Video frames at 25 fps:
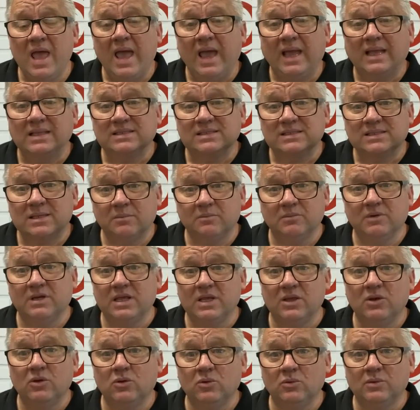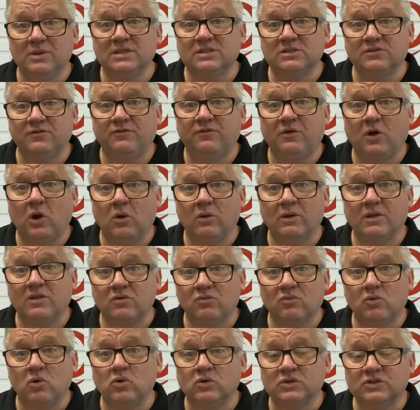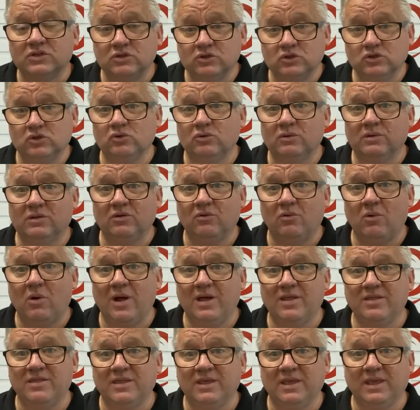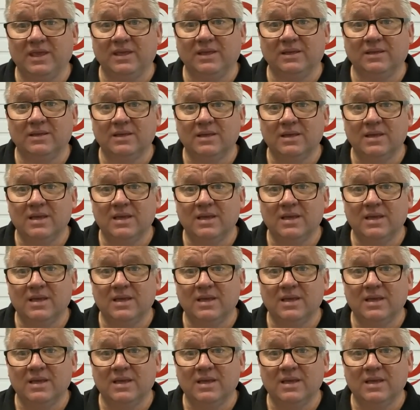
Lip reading: and somebody who is following the rules and doing the right thing.